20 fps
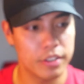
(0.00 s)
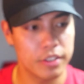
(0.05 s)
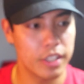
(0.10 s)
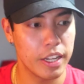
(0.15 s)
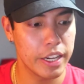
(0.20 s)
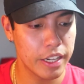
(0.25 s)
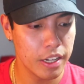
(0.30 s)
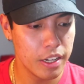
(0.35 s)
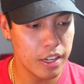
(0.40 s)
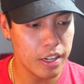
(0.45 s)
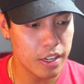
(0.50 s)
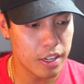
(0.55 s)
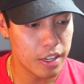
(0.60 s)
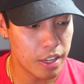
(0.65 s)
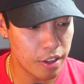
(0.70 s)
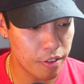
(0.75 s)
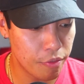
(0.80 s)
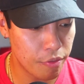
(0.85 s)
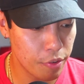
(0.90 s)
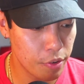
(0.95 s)
Like,
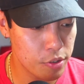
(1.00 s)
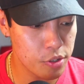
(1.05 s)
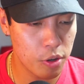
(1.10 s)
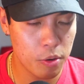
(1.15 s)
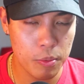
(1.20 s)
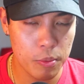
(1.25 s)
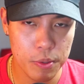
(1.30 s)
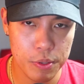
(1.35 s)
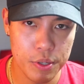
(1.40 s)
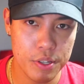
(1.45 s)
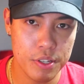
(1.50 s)
it feels almost as